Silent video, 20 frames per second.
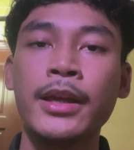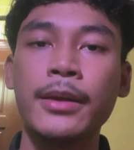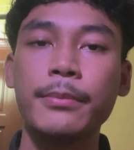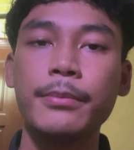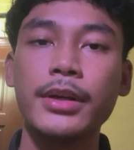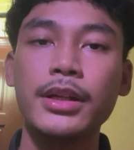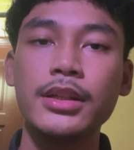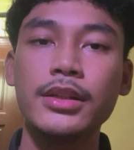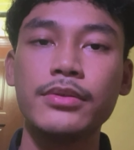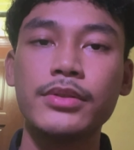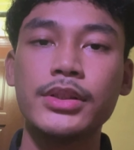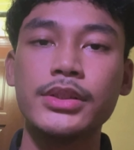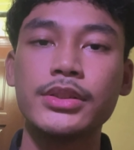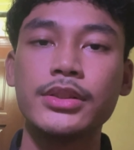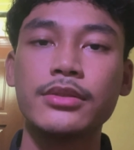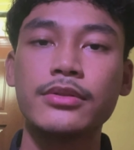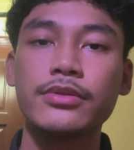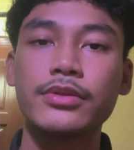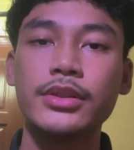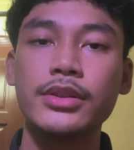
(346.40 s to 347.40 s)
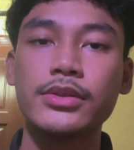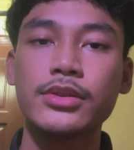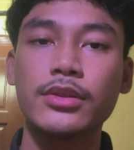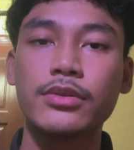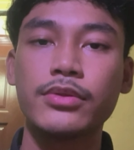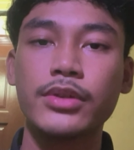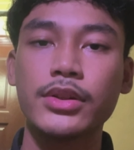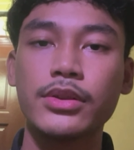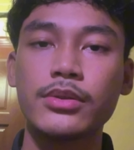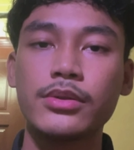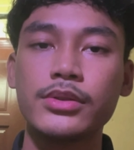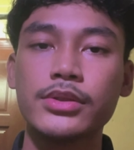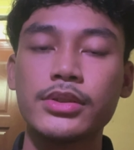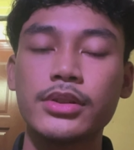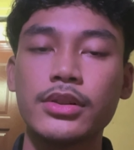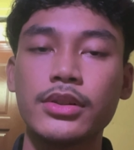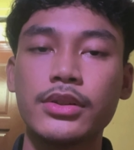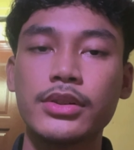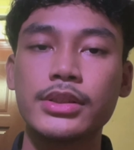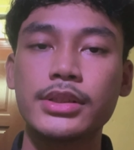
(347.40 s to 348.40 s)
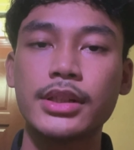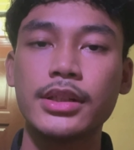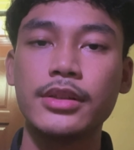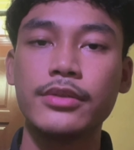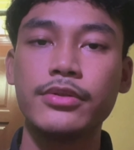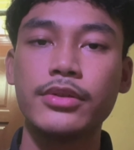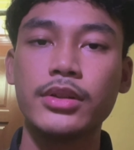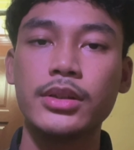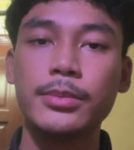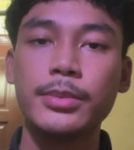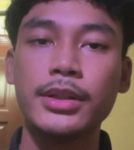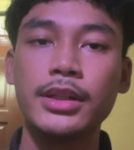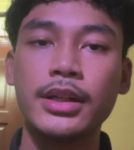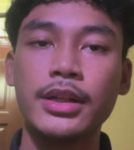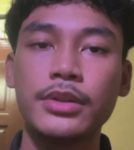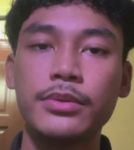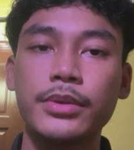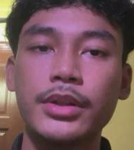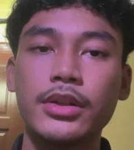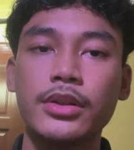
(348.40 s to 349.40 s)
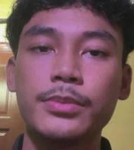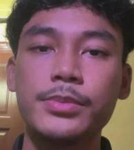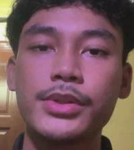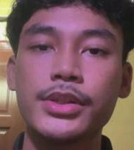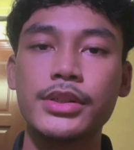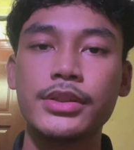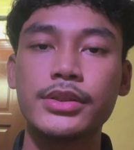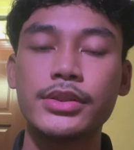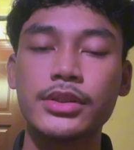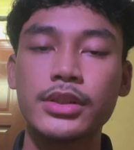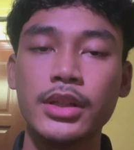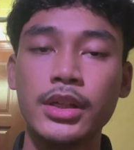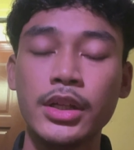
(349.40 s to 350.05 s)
By leveraging free software tools alongside affordable hardware options,